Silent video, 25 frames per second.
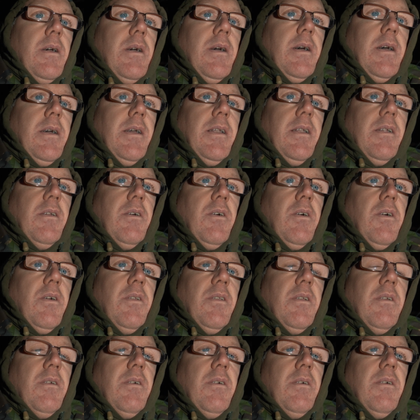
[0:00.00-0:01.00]
and on
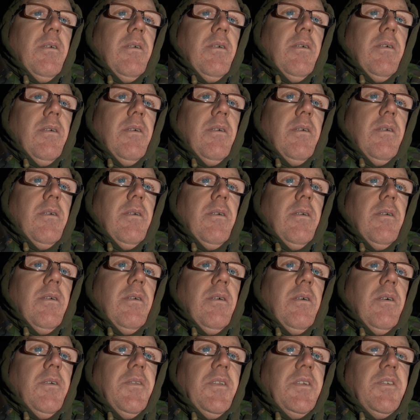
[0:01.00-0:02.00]

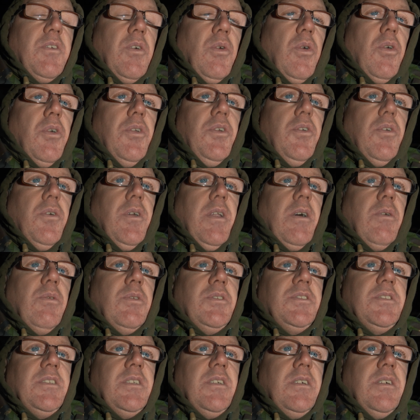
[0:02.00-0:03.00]
the audio there
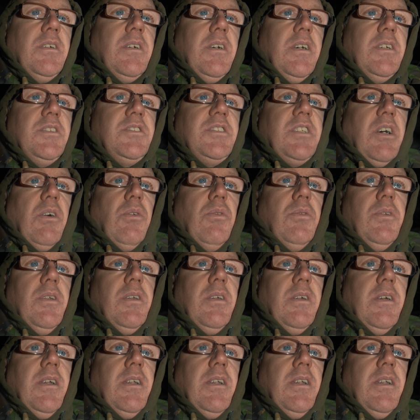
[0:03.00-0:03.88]
was a sound,